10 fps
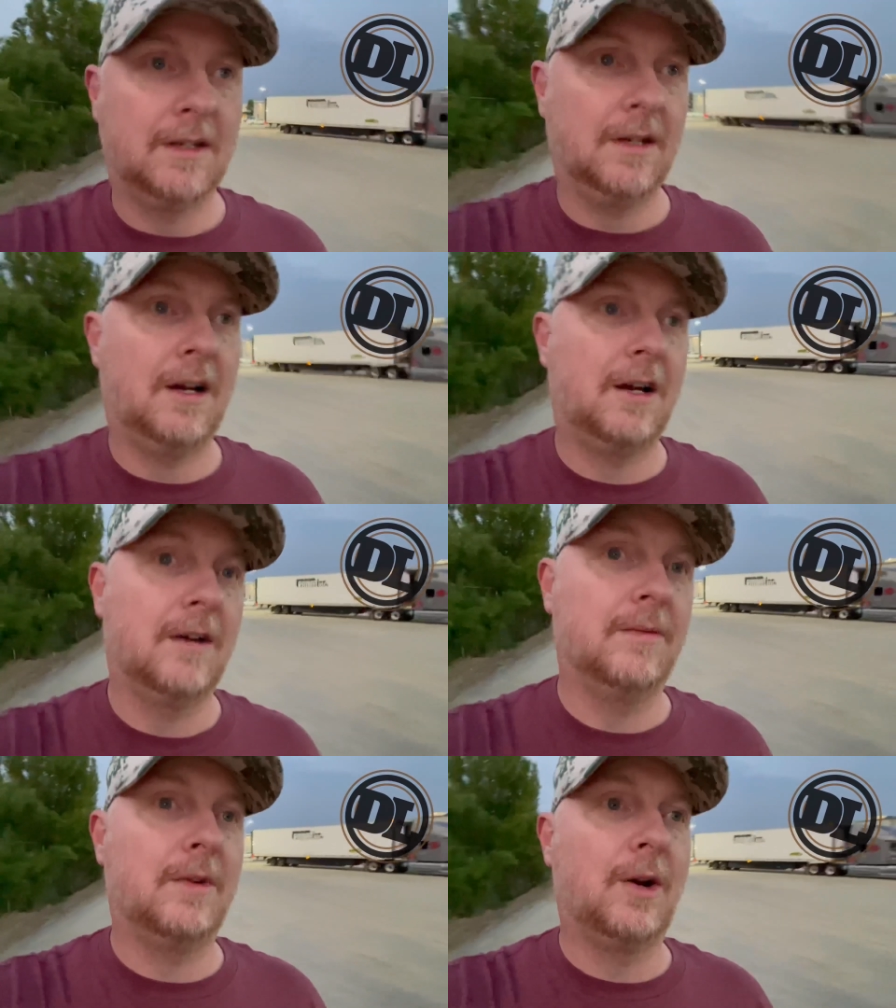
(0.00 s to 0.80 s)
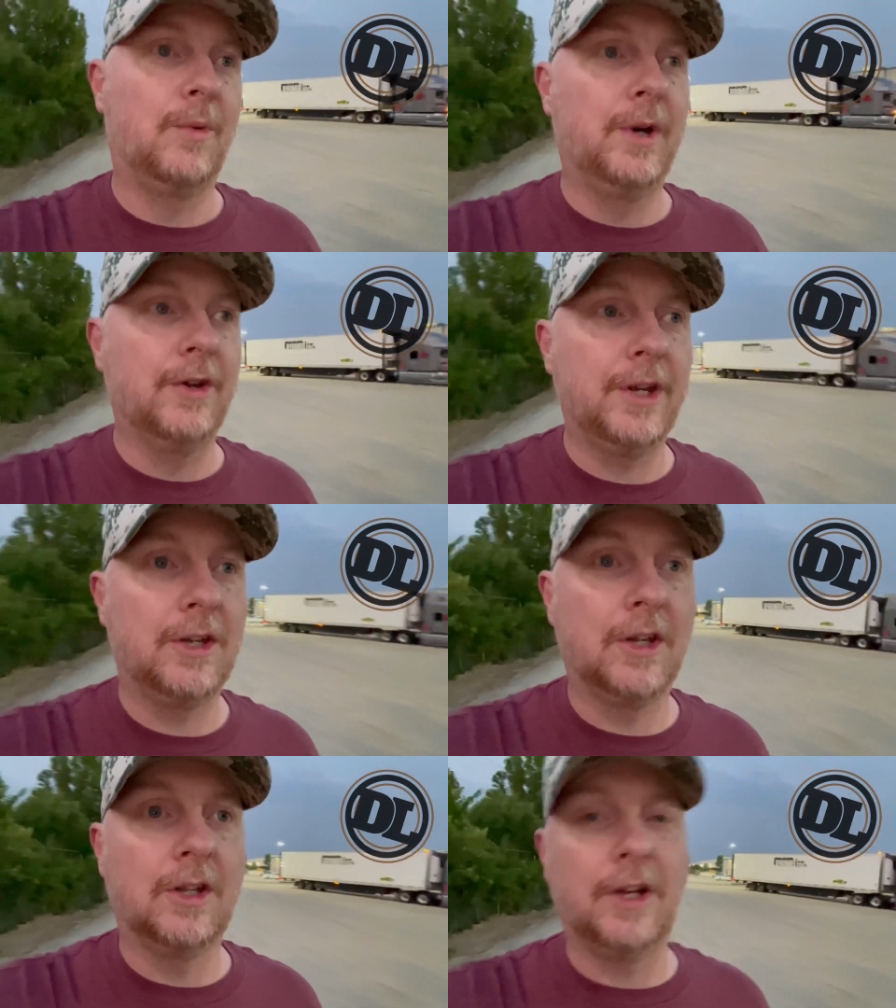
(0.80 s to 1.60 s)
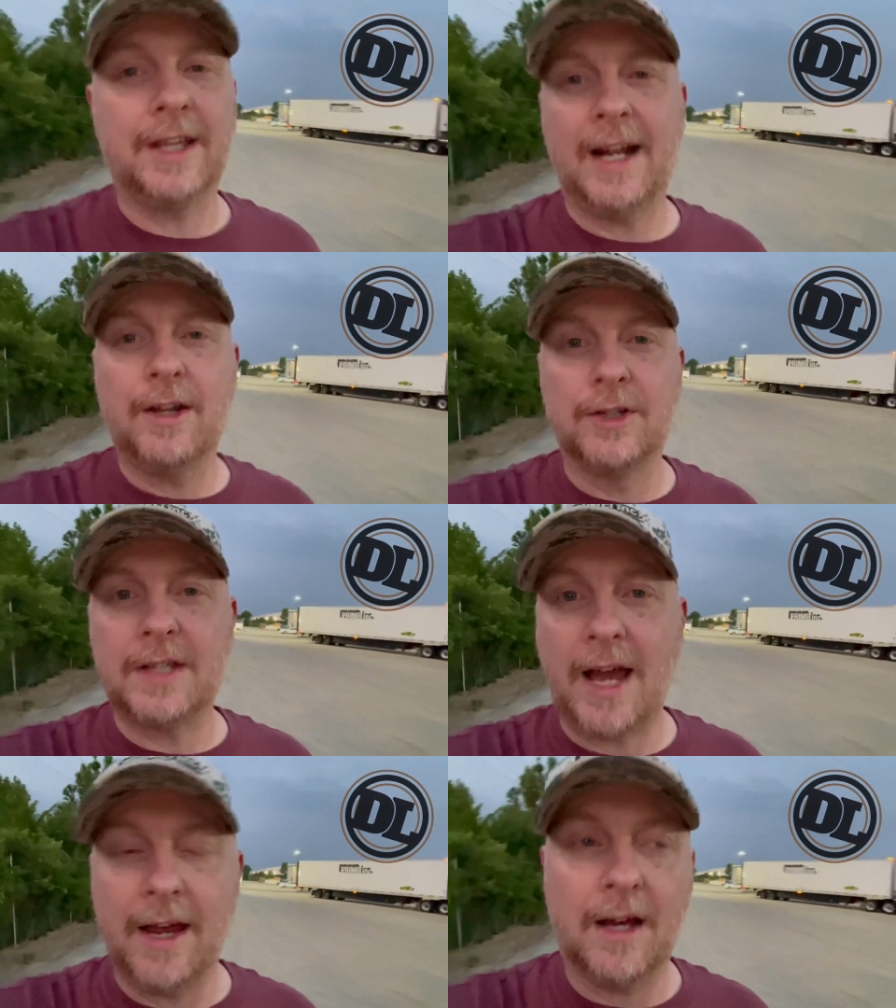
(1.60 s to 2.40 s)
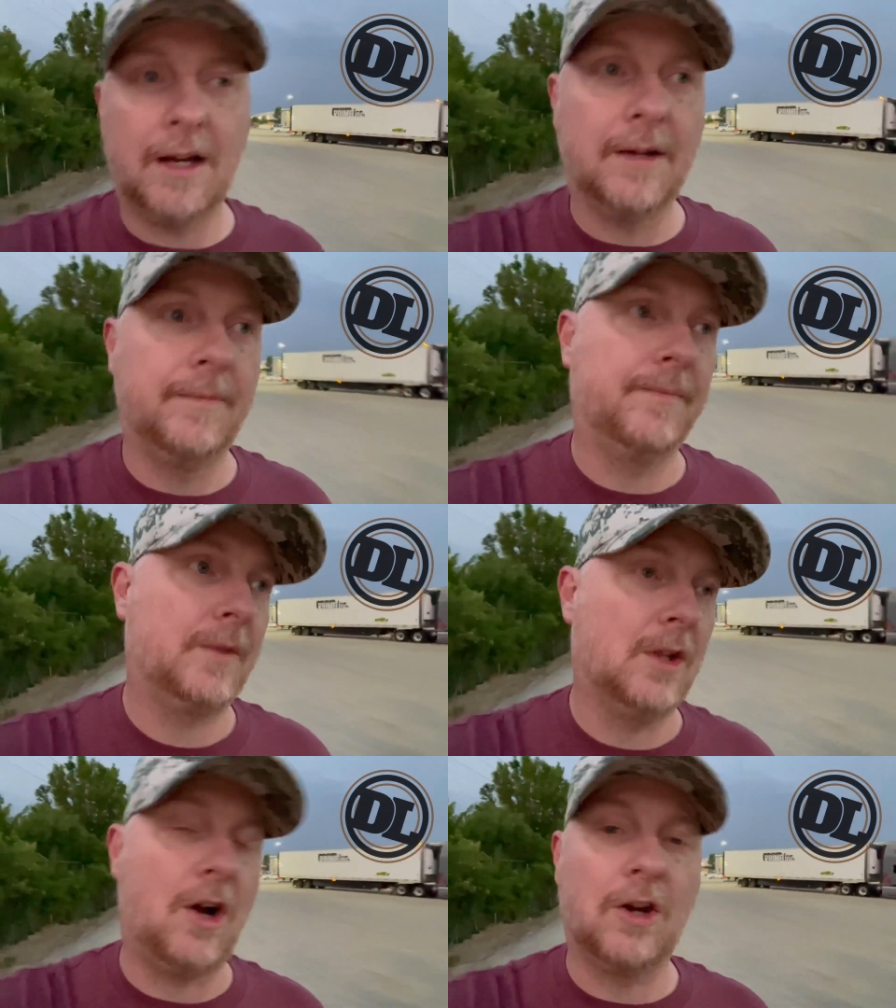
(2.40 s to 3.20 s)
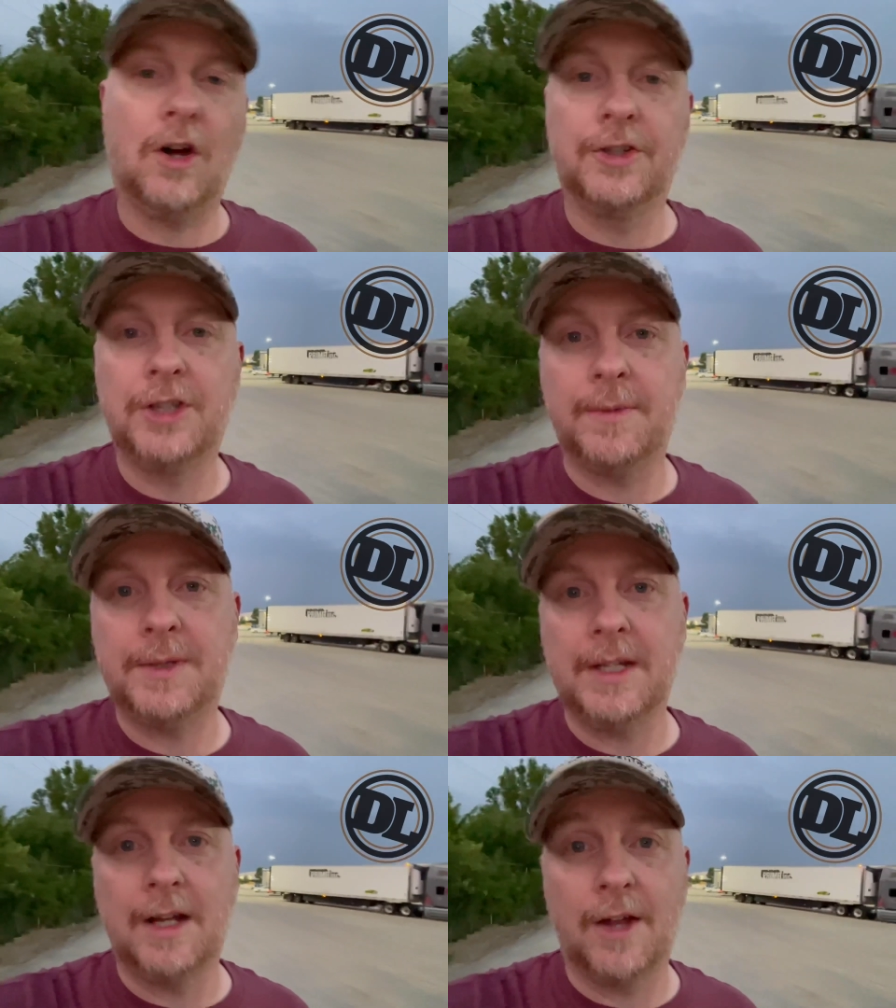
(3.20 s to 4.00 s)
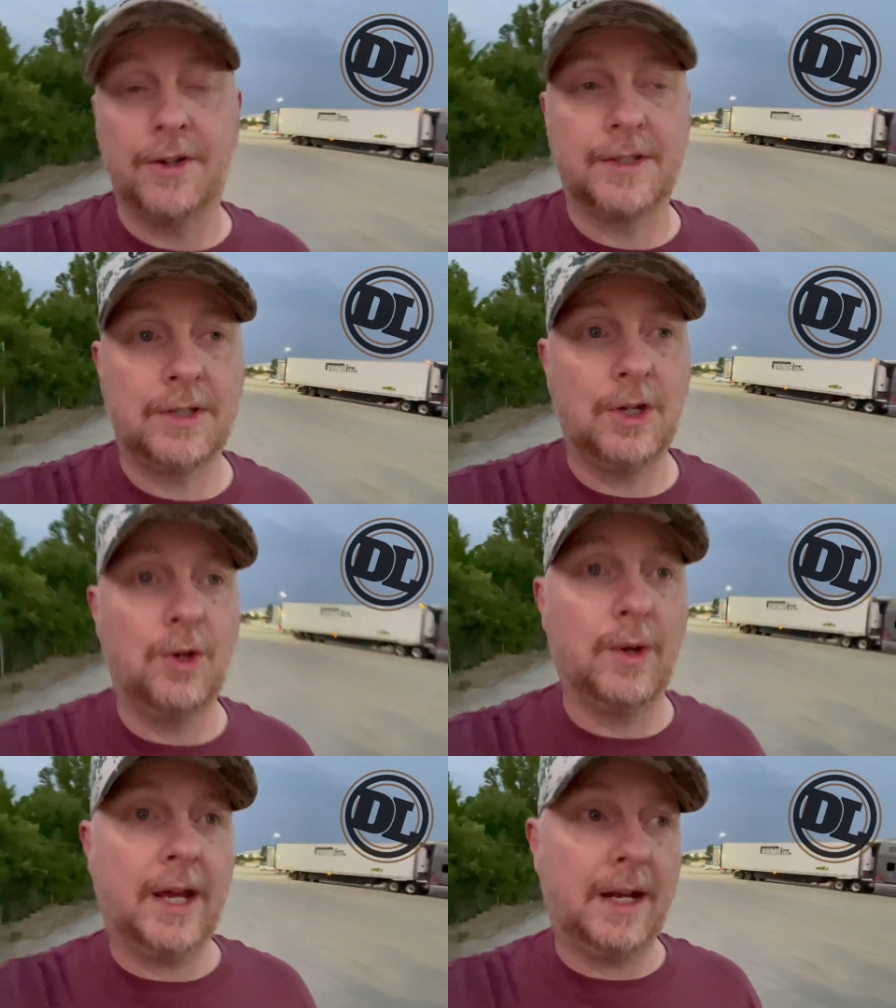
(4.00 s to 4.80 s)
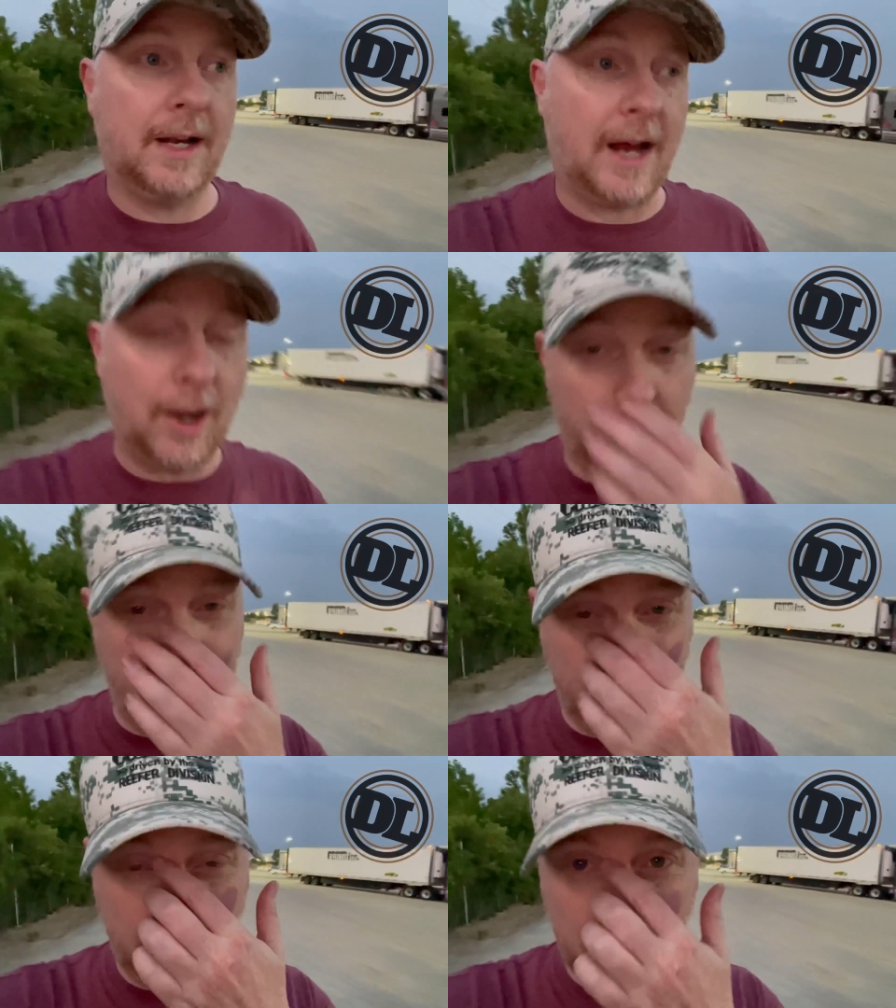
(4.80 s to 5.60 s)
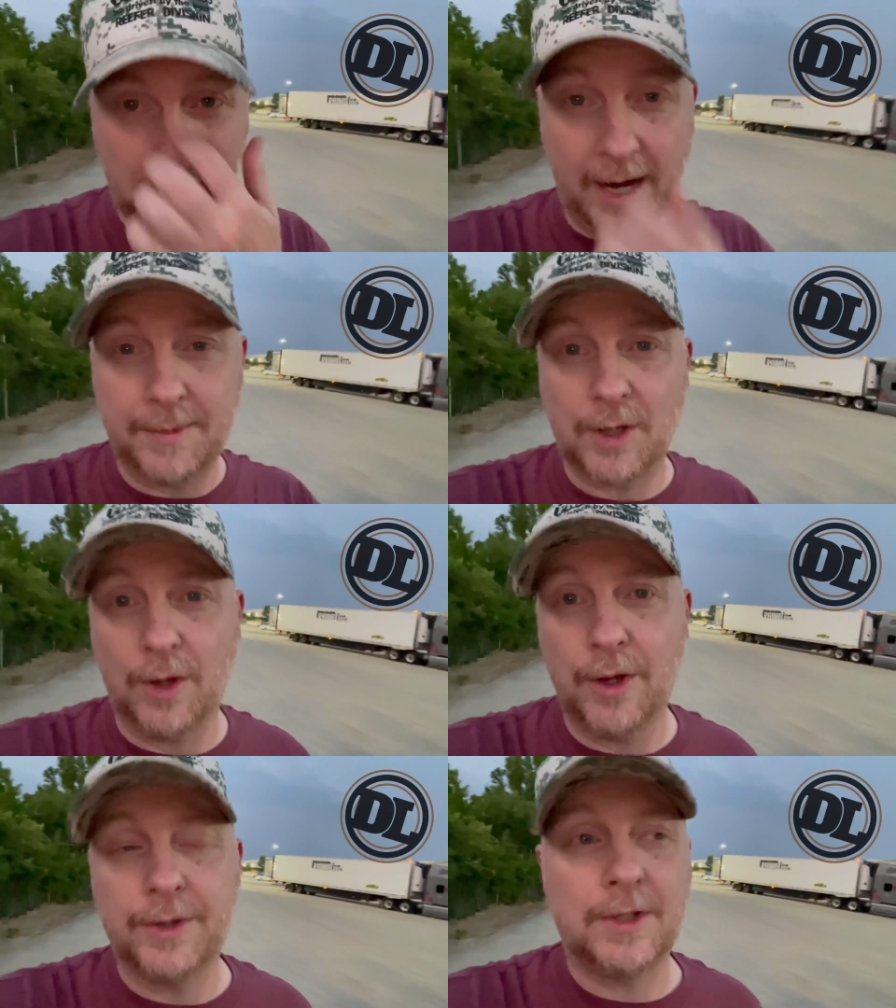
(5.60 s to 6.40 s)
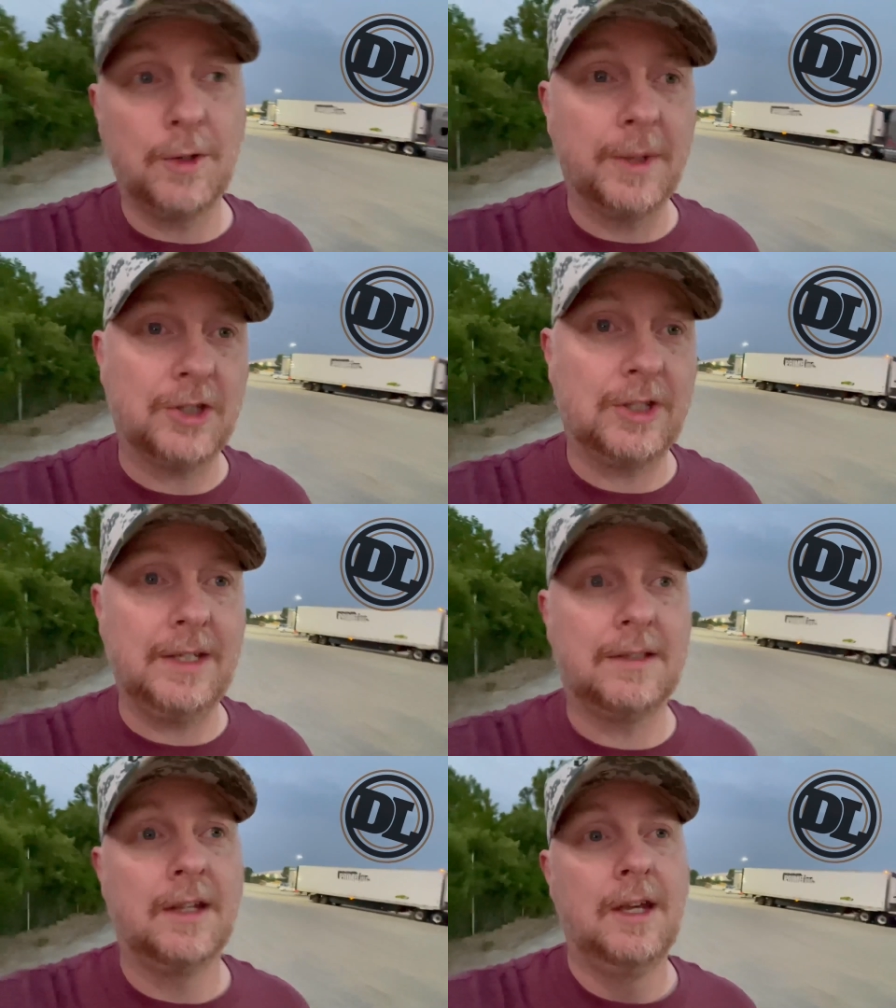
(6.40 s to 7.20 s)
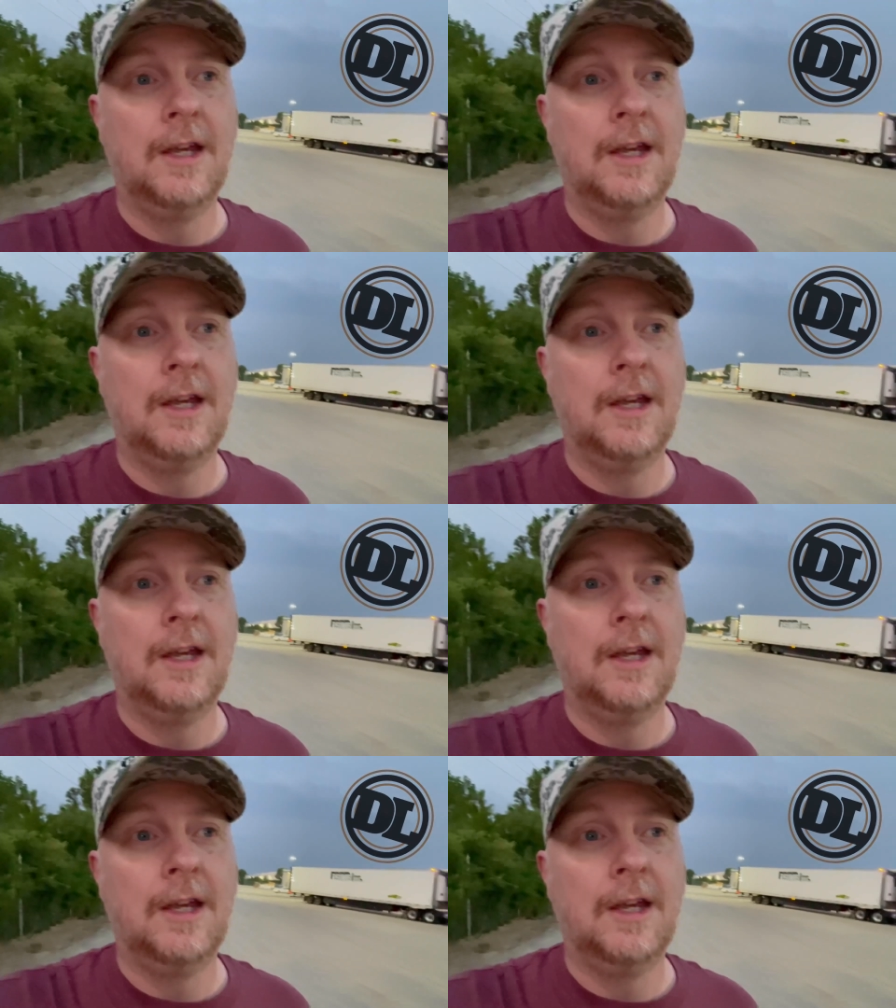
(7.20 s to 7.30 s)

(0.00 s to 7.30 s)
Uh, a really good look. And I know there's high, uh, Long Haul Gypsy and others too, and I hope you're subscribed to all those too, but she's,